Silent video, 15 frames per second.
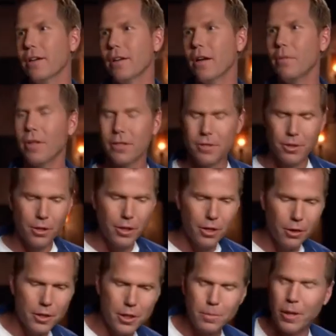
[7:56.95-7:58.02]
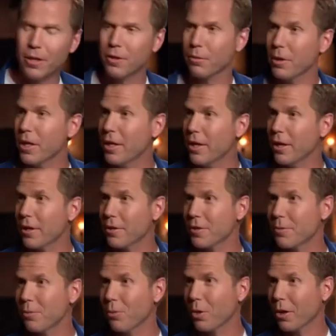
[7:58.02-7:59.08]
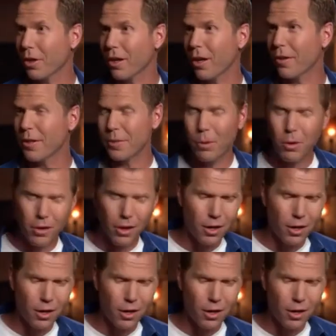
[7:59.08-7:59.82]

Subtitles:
I mean, the studio has spent 3 years working on this, pouring our